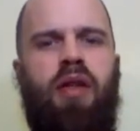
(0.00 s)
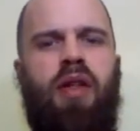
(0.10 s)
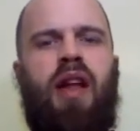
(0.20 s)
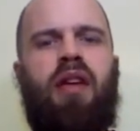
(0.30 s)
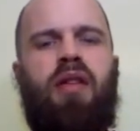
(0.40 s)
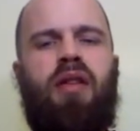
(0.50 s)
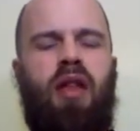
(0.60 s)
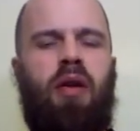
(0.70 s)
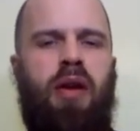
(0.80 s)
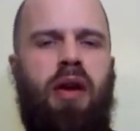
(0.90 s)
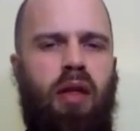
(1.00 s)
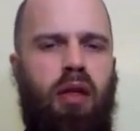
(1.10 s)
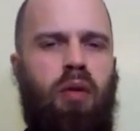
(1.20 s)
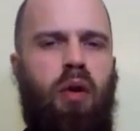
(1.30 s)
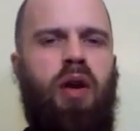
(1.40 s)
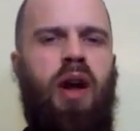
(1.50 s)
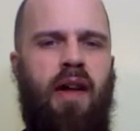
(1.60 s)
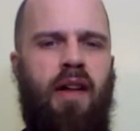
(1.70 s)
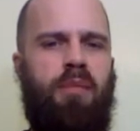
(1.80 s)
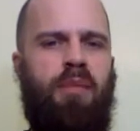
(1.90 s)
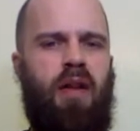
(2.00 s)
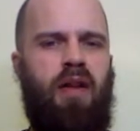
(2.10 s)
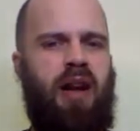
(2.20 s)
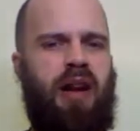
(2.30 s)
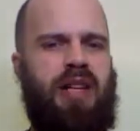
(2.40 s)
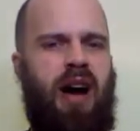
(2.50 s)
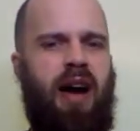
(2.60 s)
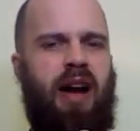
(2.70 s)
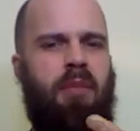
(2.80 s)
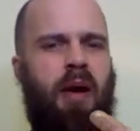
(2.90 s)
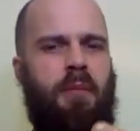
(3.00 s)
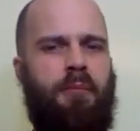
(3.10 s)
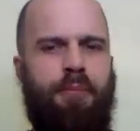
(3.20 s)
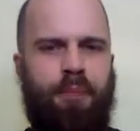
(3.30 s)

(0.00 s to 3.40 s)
and then a little bit in the throat. It's building a tiny bit.